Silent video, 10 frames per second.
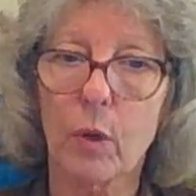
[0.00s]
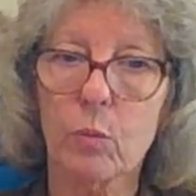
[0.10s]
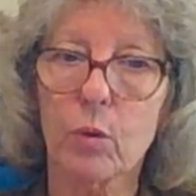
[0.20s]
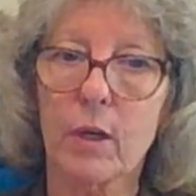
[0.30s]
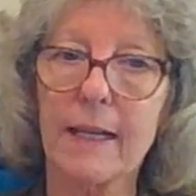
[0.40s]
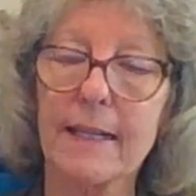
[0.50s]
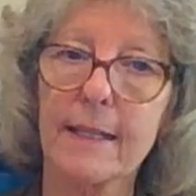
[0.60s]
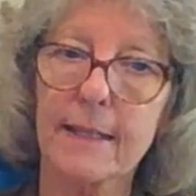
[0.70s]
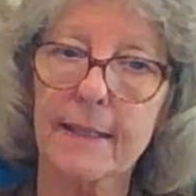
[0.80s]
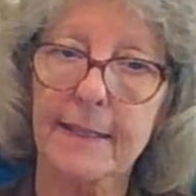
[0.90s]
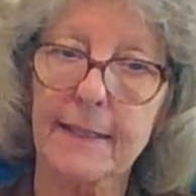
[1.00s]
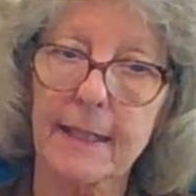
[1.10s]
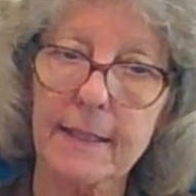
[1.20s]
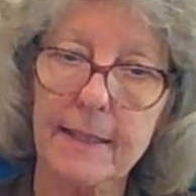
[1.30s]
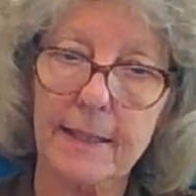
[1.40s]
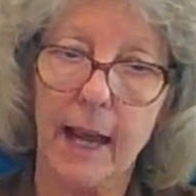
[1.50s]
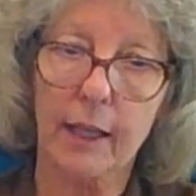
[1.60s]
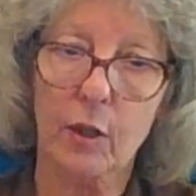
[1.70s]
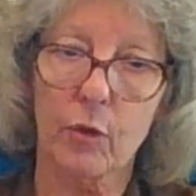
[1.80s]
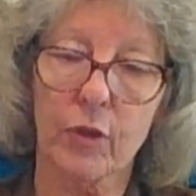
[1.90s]
when we're in this sin
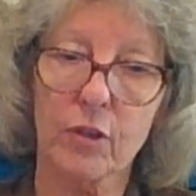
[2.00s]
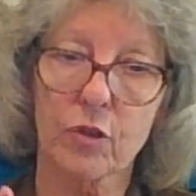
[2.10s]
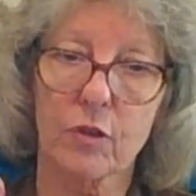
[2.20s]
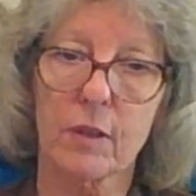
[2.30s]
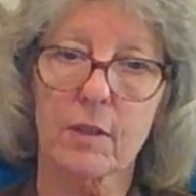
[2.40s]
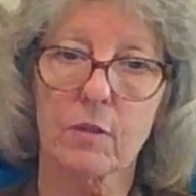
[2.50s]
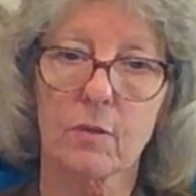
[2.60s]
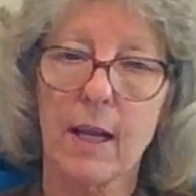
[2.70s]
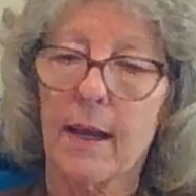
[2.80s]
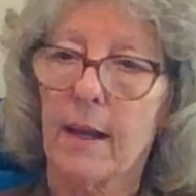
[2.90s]
cycle, this this